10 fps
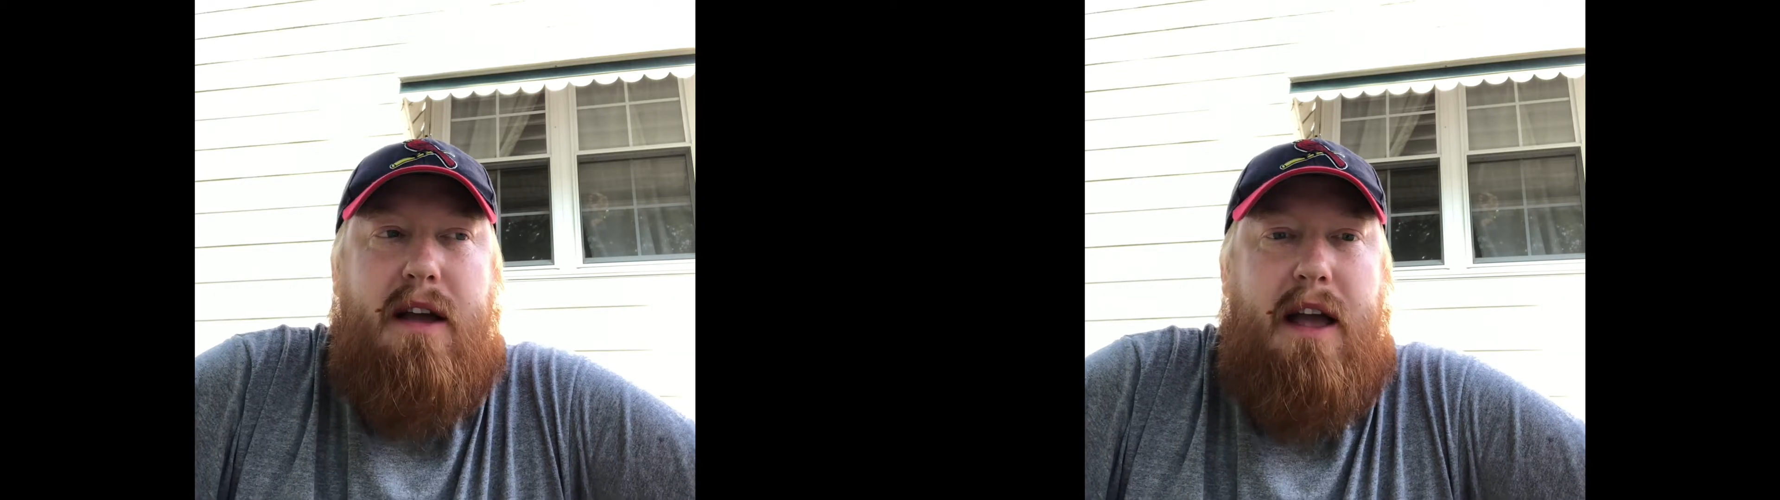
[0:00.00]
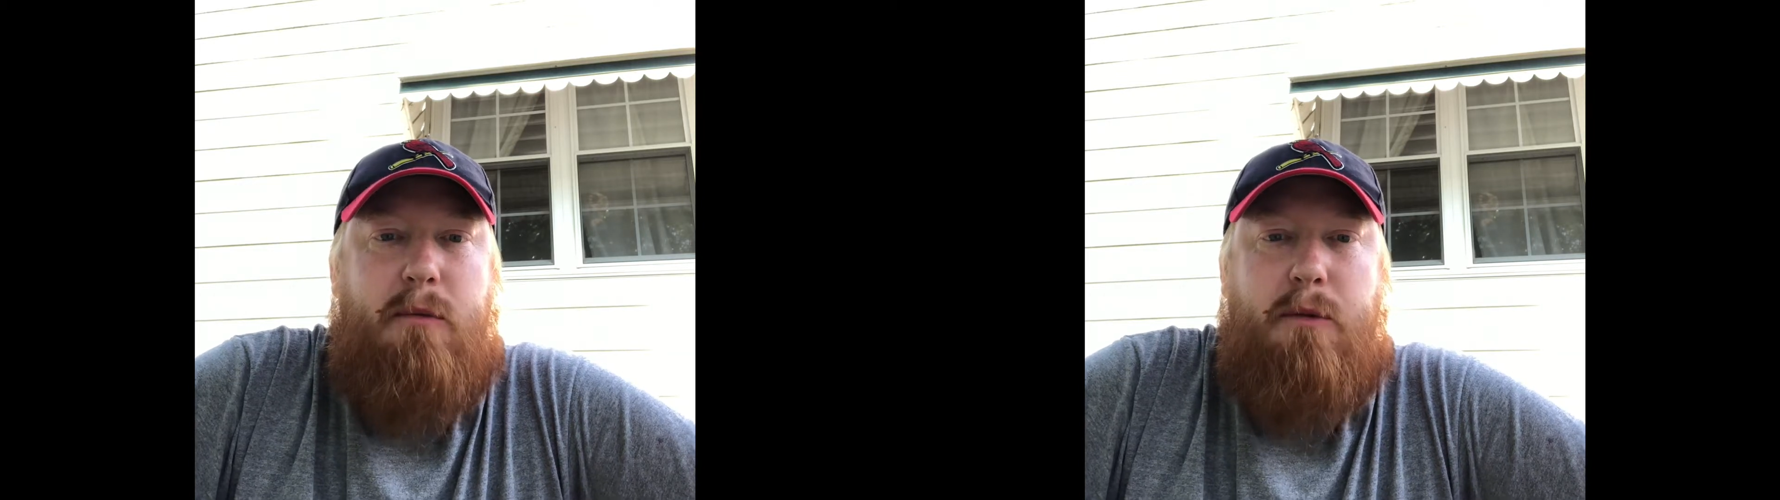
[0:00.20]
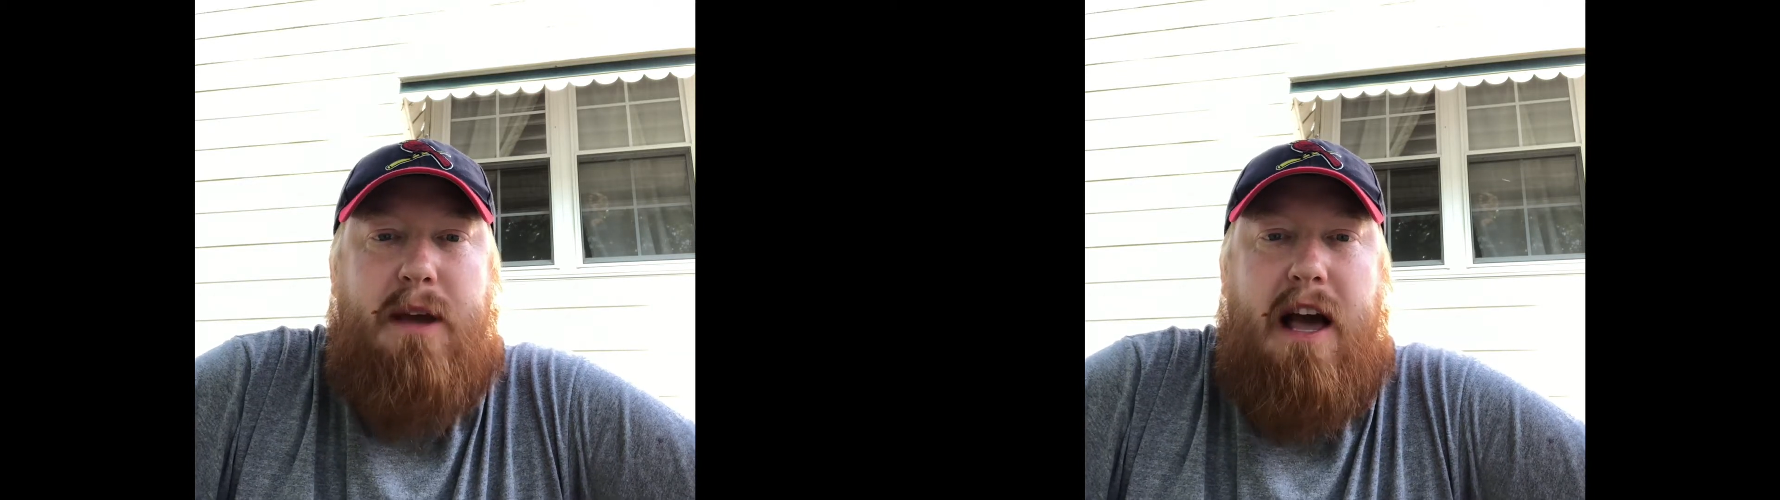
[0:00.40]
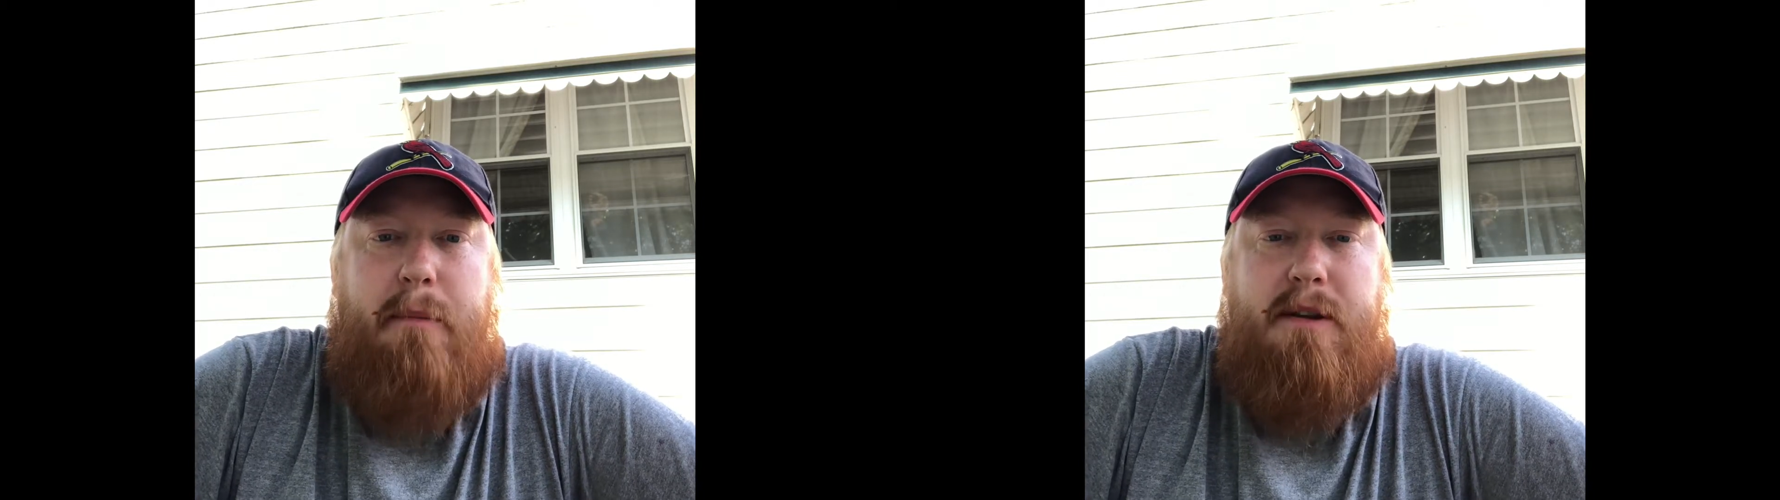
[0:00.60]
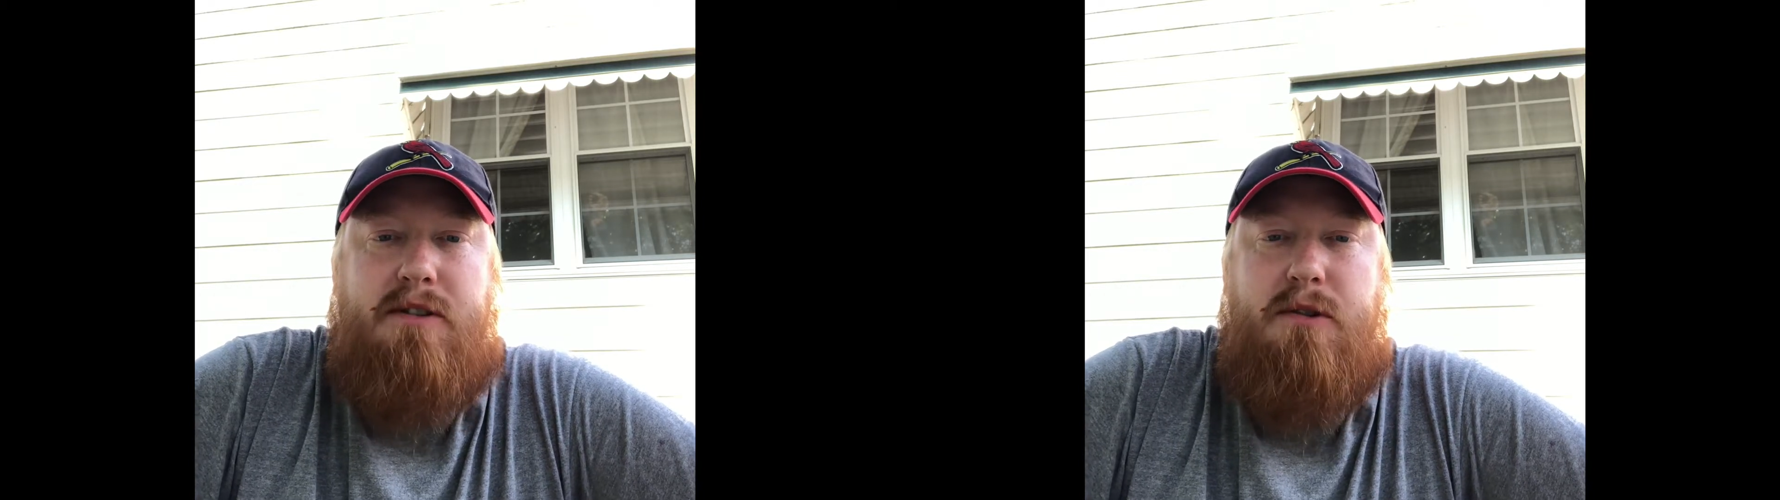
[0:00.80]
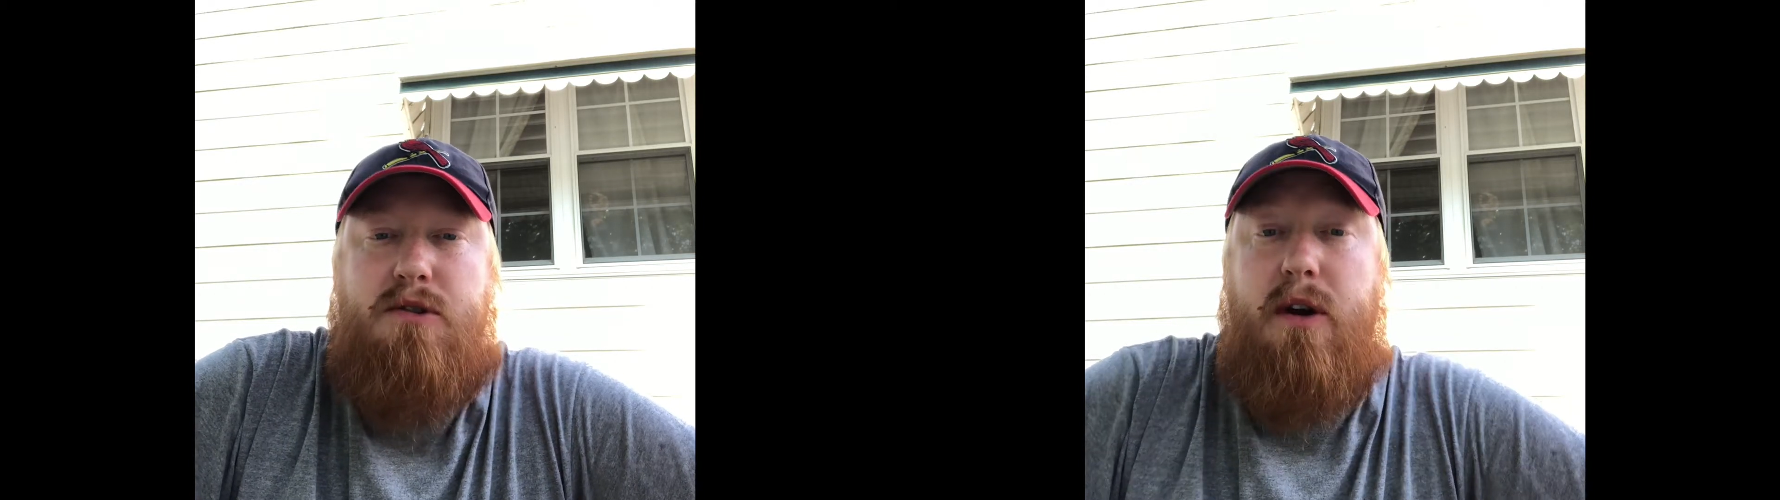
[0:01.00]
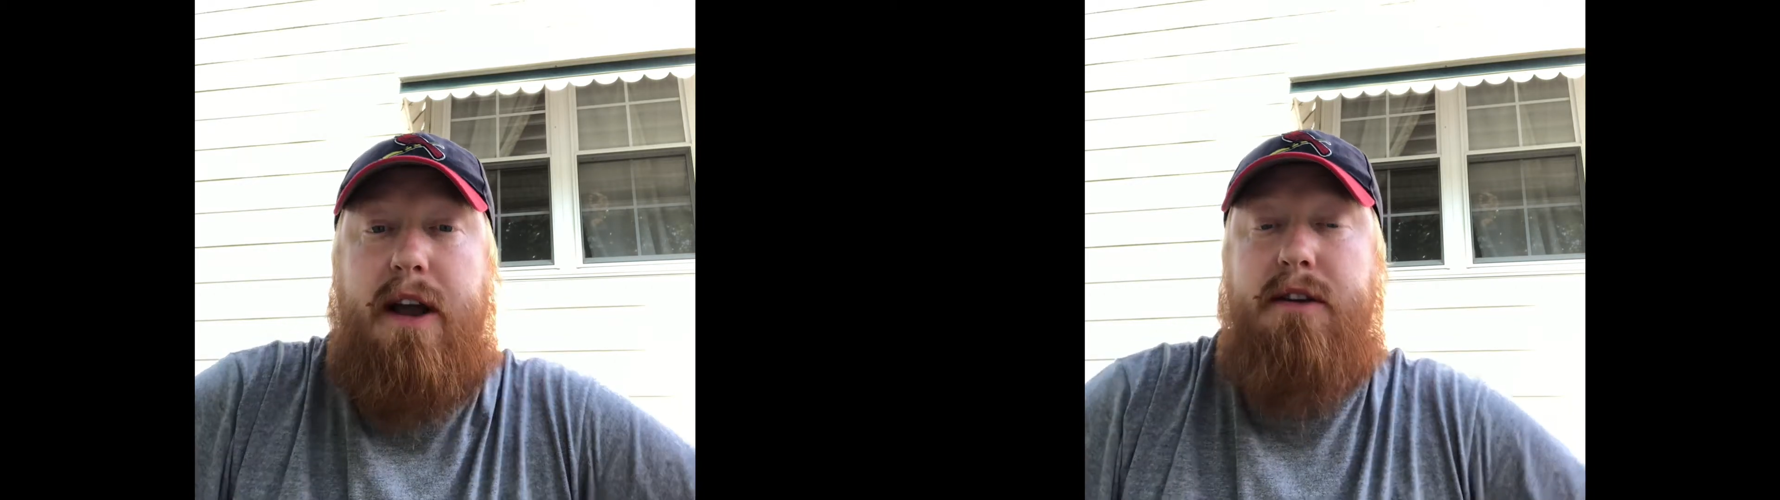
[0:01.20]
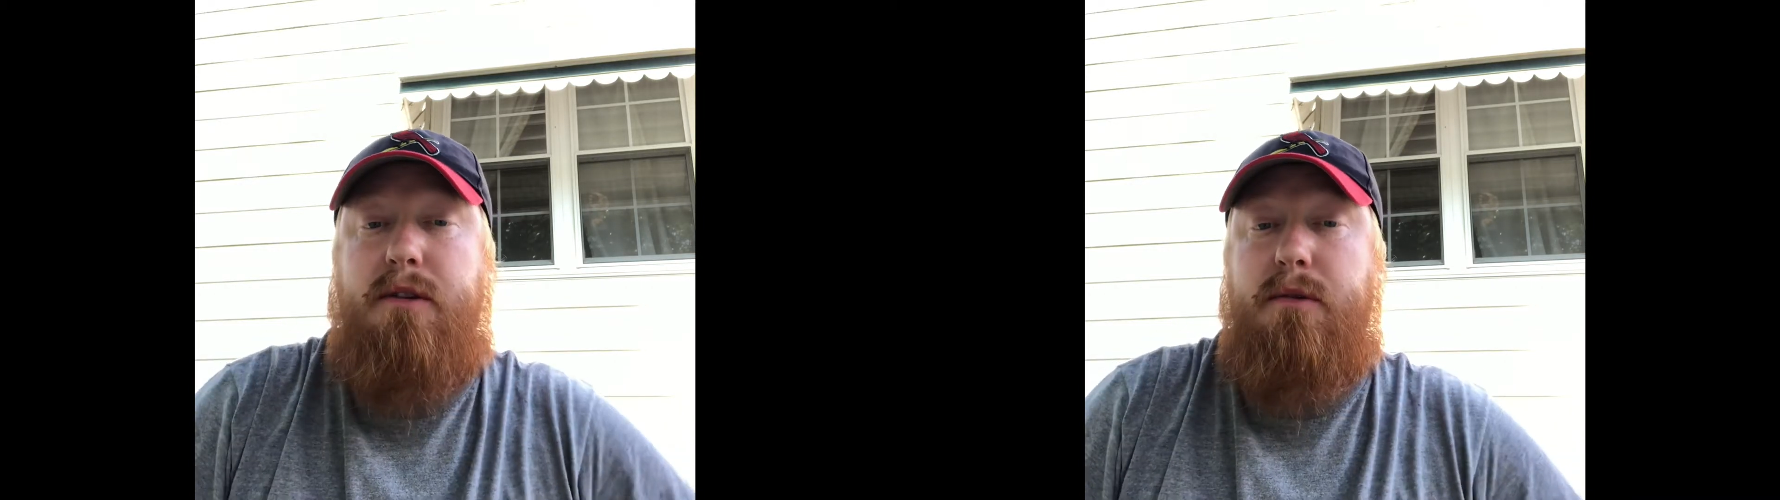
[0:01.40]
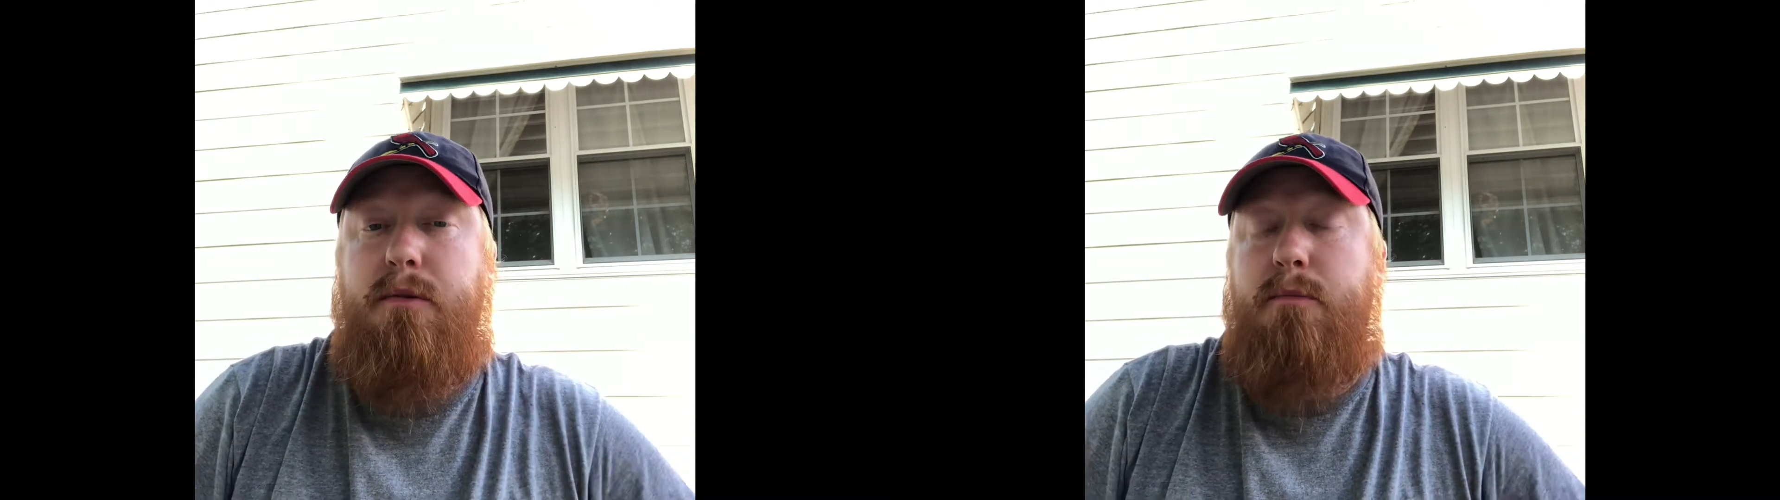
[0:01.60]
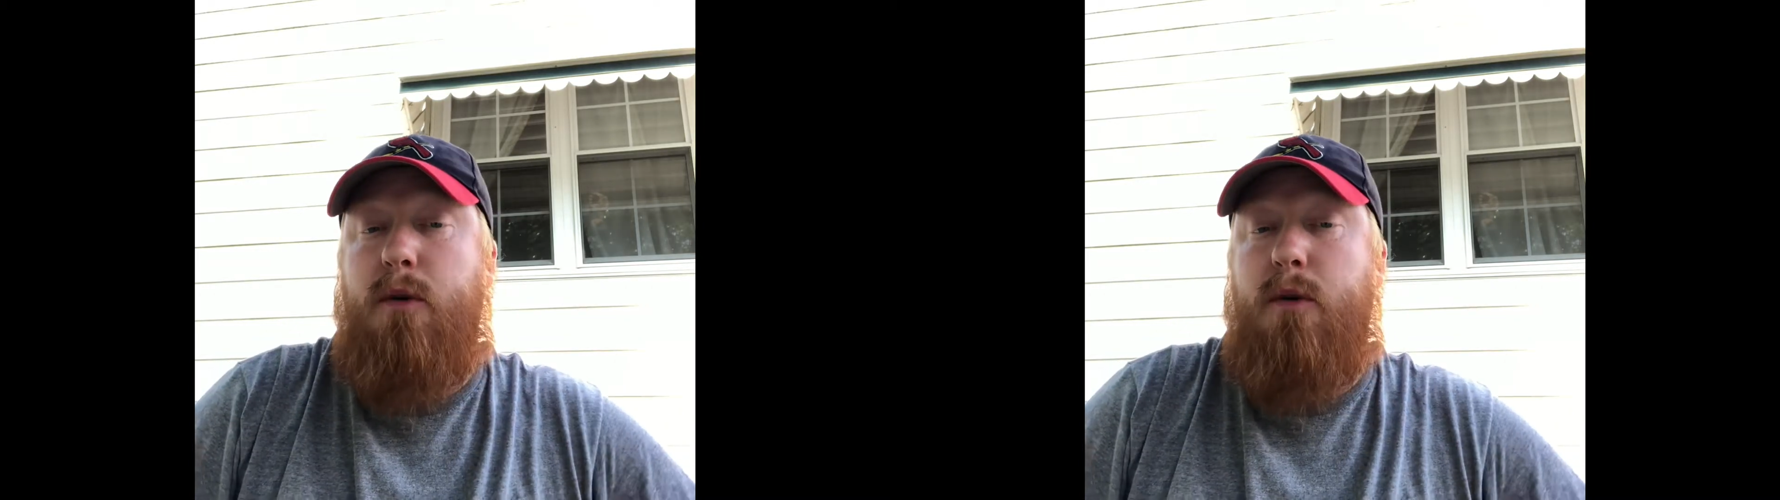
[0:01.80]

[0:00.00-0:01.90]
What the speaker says: and we'll be happy to try and do